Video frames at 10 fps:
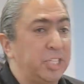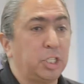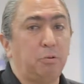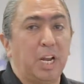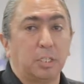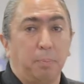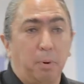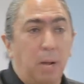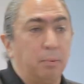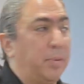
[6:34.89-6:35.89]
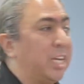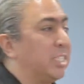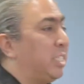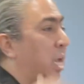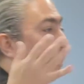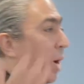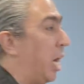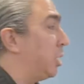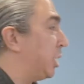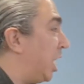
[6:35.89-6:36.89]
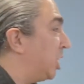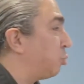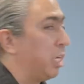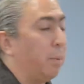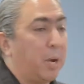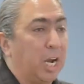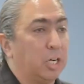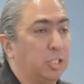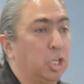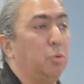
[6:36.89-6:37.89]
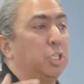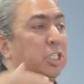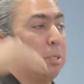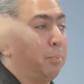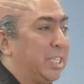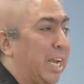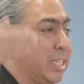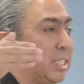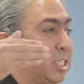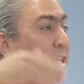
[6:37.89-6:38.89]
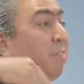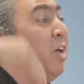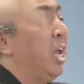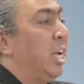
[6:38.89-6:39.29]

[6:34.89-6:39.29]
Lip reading: this creates a problem because the empire does what empires do, which is it protects itself,